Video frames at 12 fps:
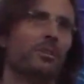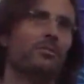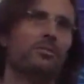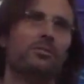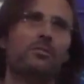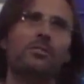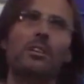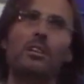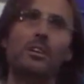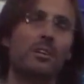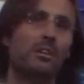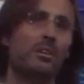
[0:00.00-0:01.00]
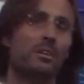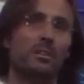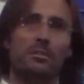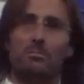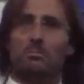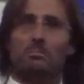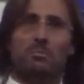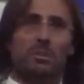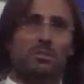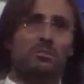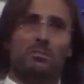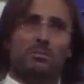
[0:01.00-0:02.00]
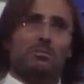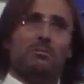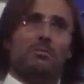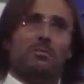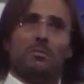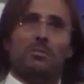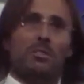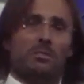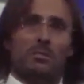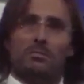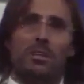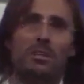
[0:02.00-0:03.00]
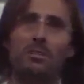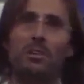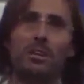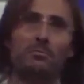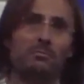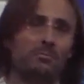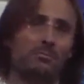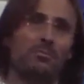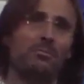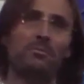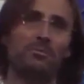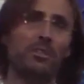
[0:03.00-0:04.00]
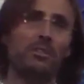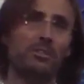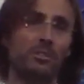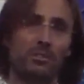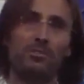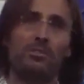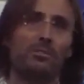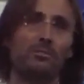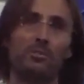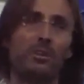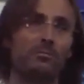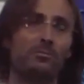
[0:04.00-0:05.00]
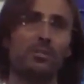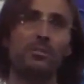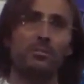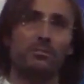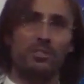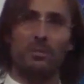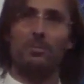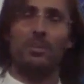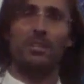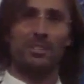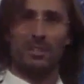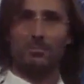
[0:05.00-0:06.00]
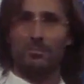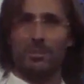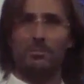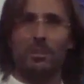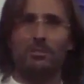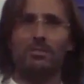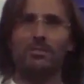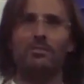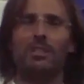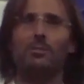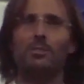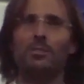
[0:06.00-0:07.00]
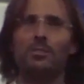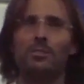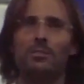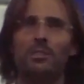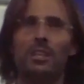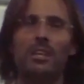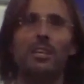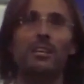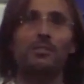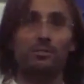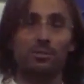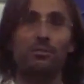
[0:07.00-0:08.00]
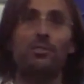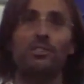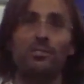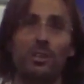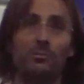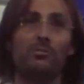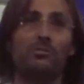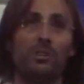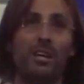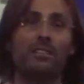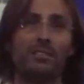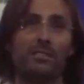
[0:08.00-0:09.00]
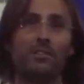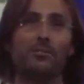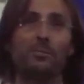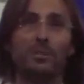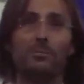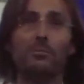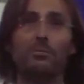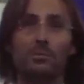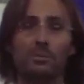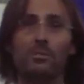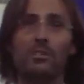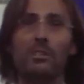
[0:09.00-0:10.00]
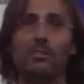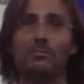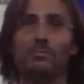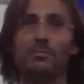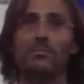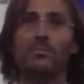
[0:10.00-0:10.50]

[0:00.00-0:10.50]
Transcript: your emotions, but you can not feel, you could still not feel some deep emotions of unworthiness. The truth is, I was attracting those people all